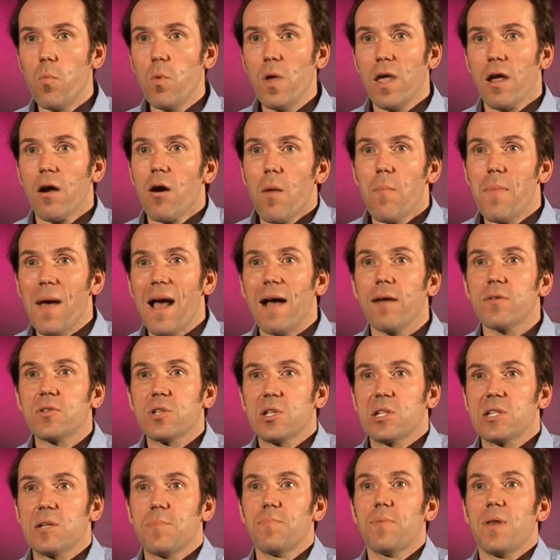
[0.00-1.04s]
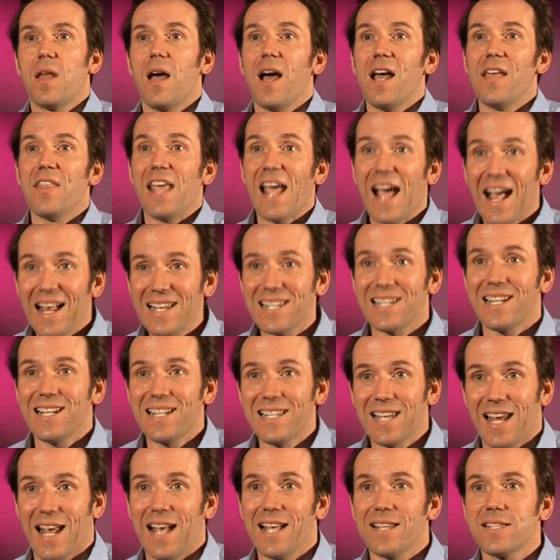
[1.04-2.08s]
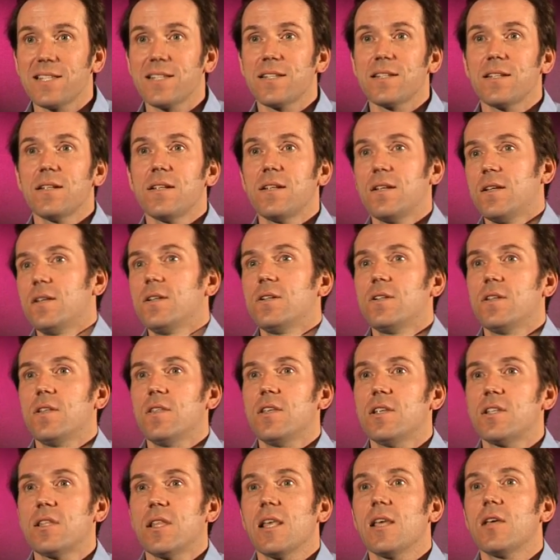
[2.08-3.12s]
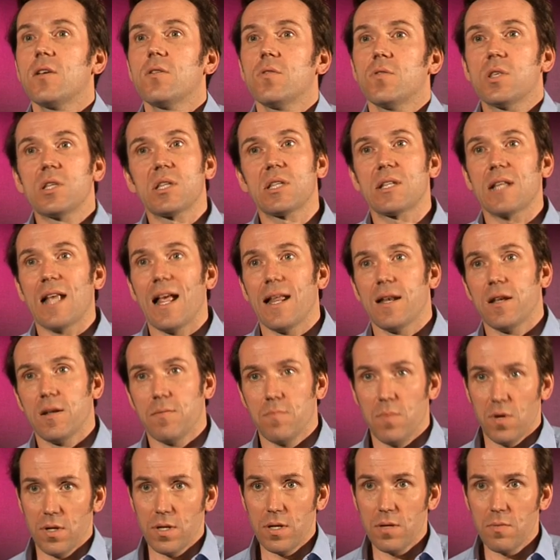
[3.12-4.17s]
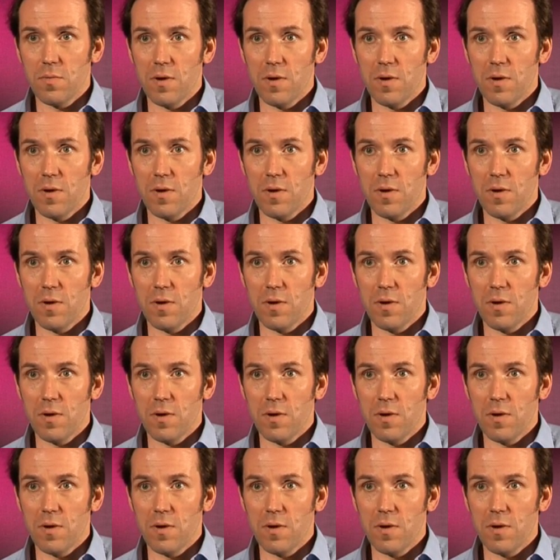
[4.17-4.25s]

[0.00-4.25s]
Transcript: We are about to supply the acid test to this thing called the Standard Model.